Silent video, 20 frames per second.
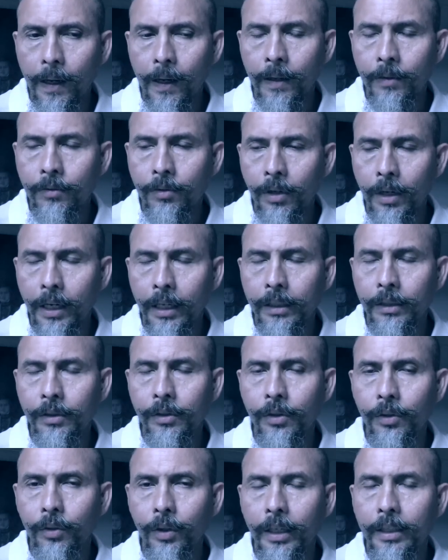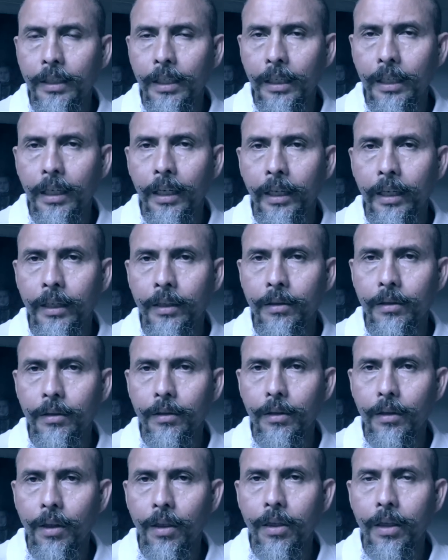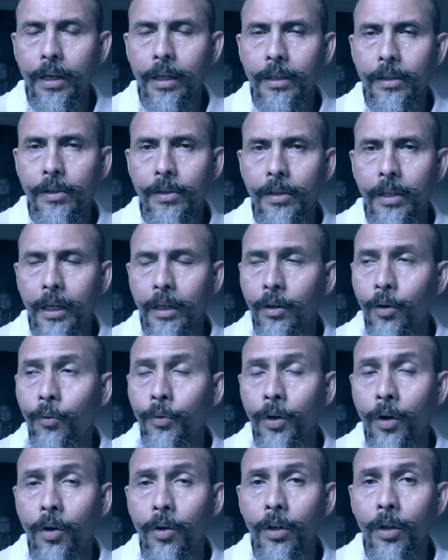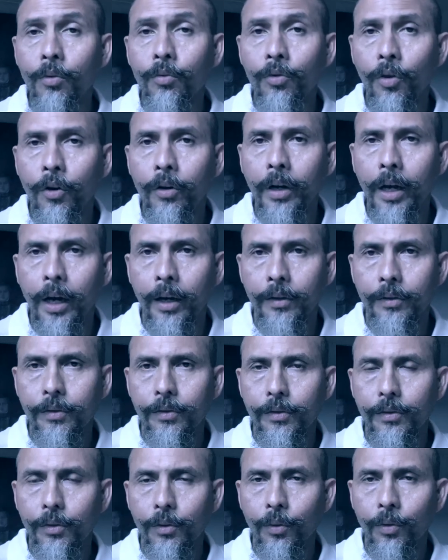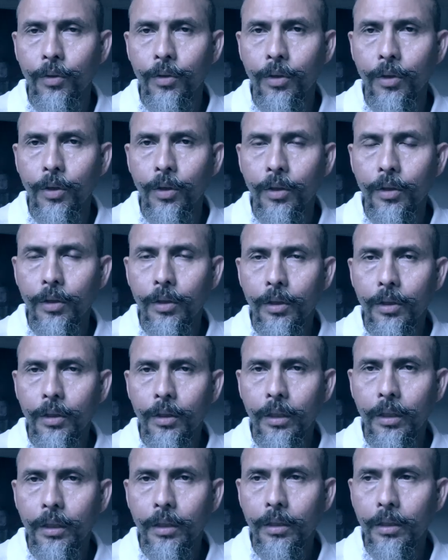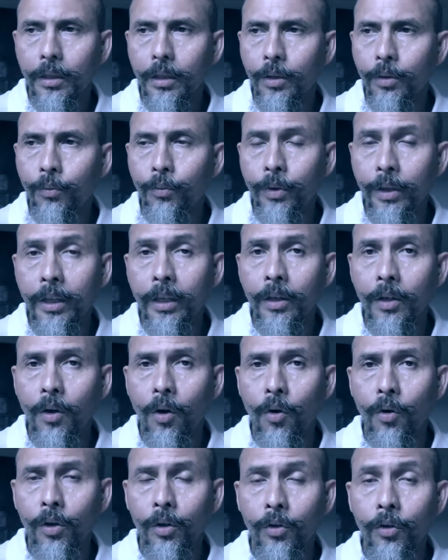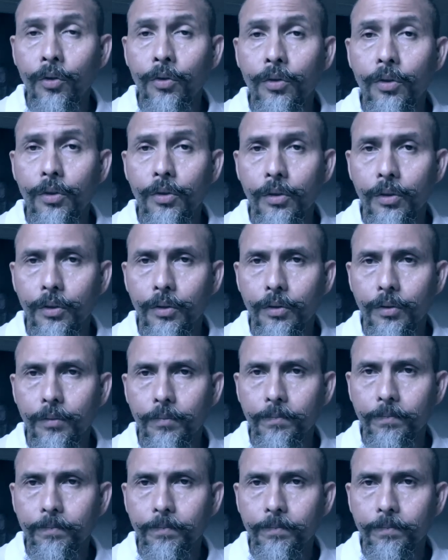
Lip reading: trying to articulate things that are going on around us within our consciousness.